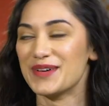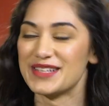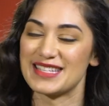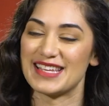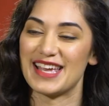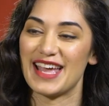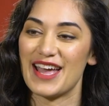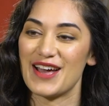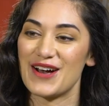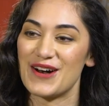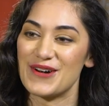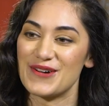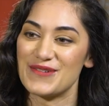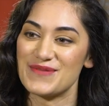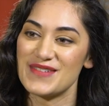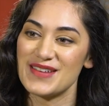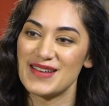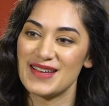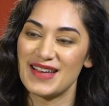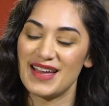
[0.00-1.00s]
I say at
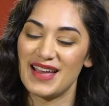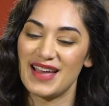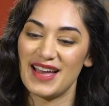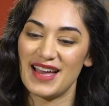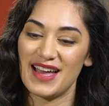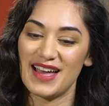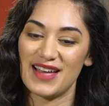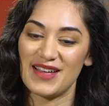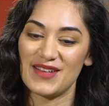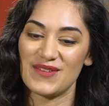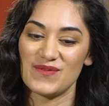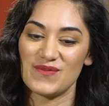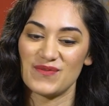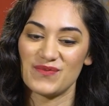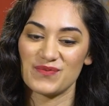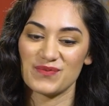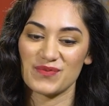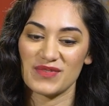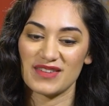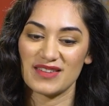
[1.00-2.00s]
home,
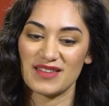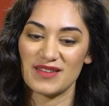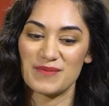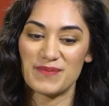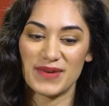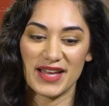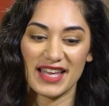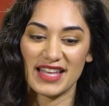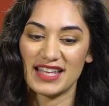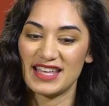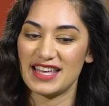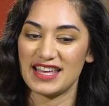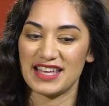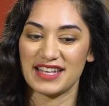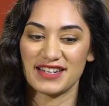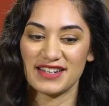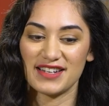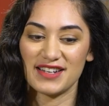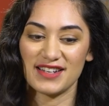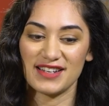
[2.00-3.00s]
but
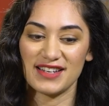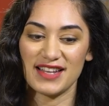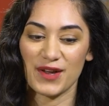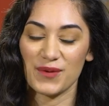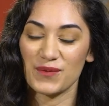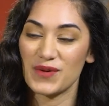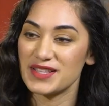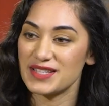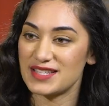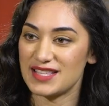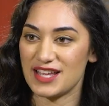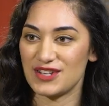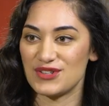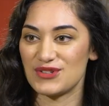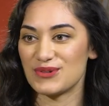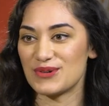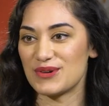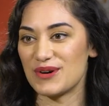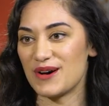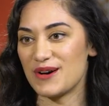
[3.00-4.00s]
again, like, once that door